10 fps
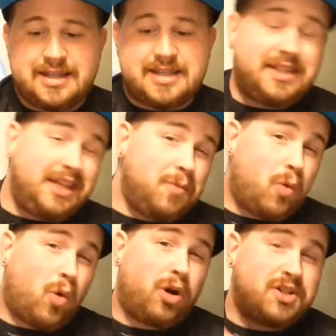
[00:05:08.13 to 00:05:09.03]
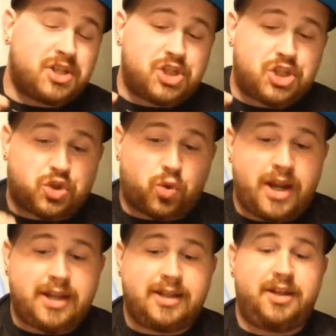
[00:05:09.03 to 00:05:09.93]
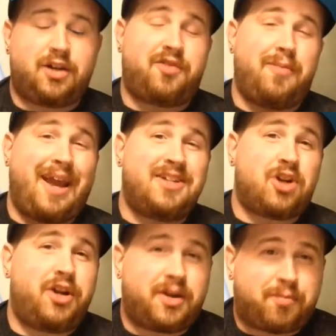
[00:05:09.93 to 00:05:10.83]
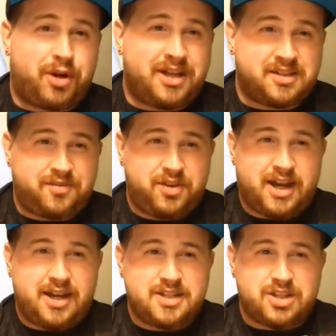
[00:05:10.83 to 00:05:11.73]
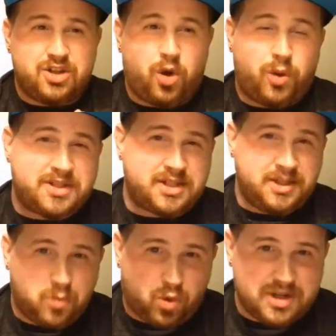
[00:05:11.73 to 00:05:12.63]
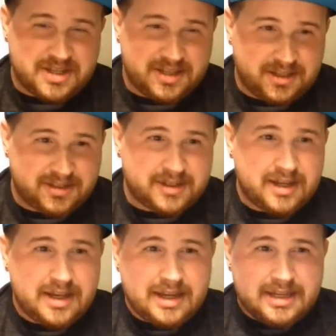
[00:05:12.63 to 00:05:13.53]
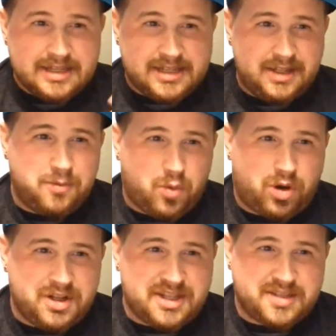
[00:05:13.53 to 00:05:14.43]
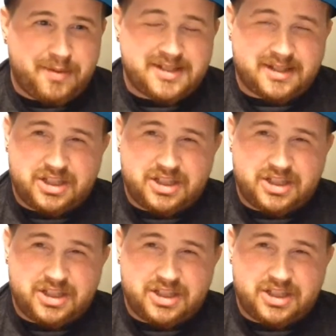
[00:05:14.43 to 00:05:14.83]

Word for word: Steam Wars Strike Leader from Antarctic Press. If you guys know what Steam Wars is basically